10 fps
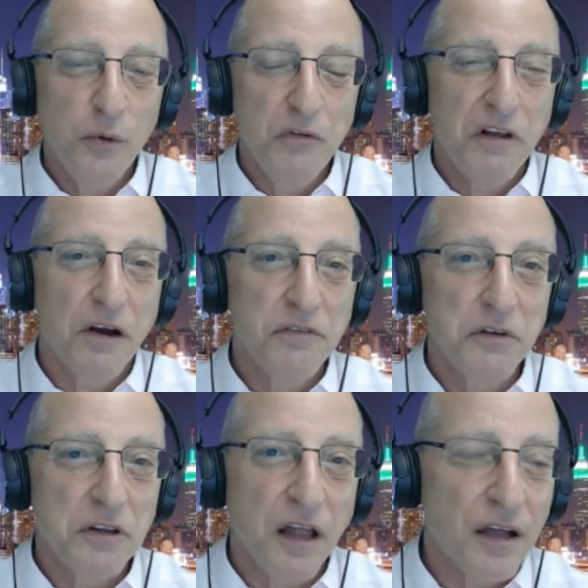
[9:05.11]
We
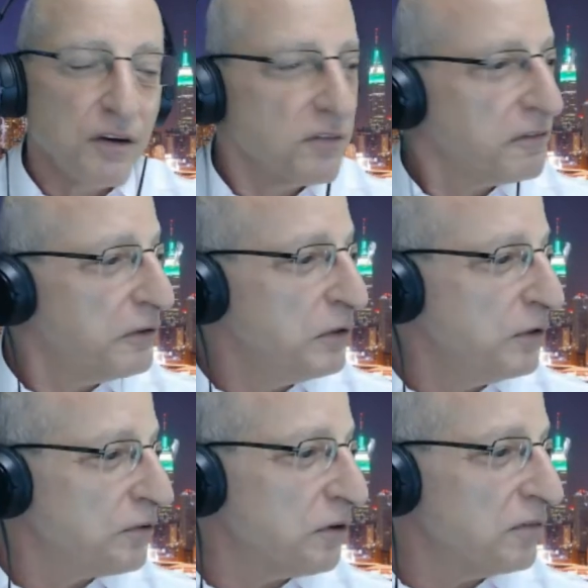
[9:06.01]
covered a lot on
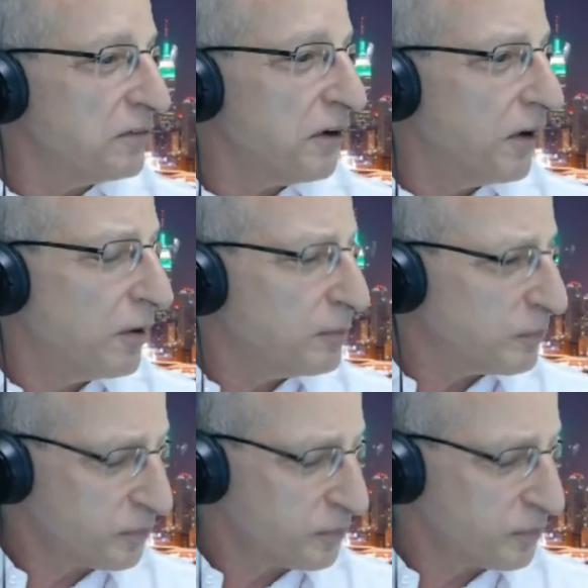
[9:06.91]
food so far.